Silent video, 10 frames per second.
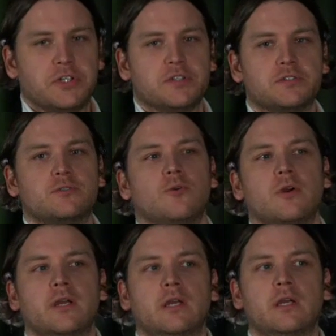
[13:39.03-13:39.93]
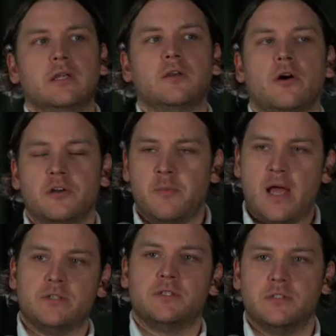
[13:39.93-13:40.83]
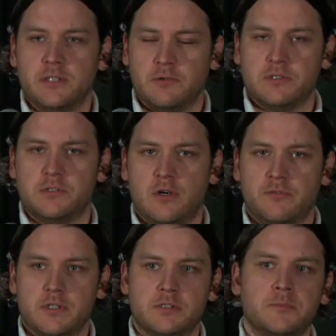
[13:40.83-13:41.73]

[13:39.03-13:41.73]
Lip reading: story on Her Majesty's Secret Service